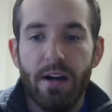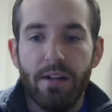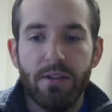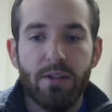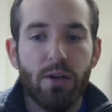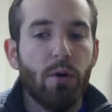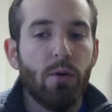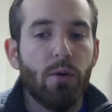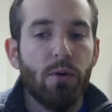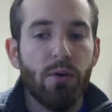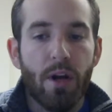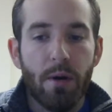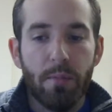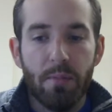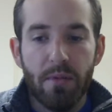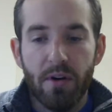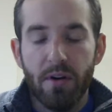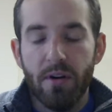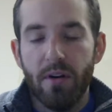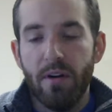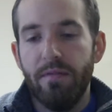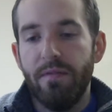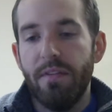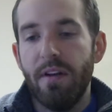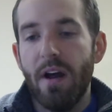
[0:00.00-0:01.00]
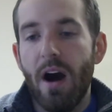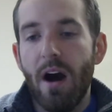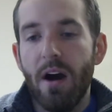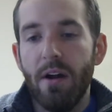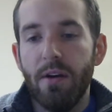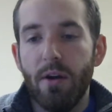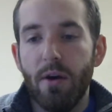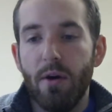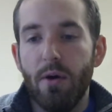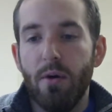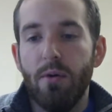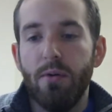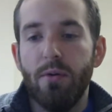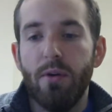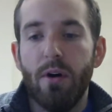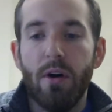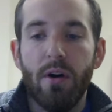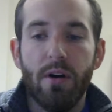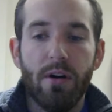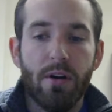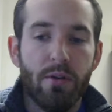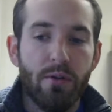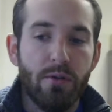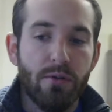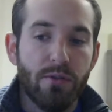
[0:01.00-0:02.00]
total number of non-owned
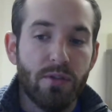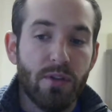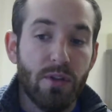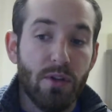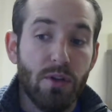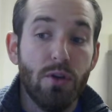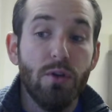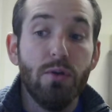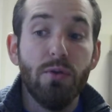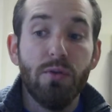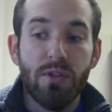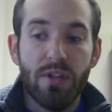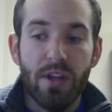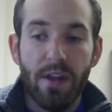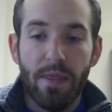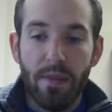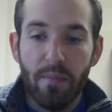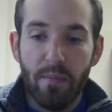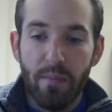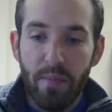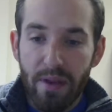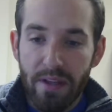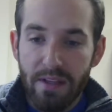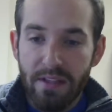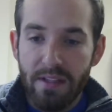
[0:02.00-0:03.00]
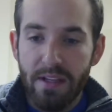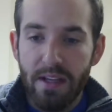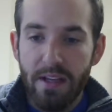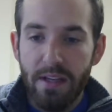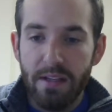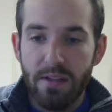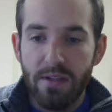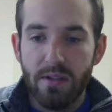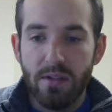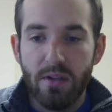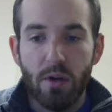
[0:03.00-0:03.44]
autos used in the business,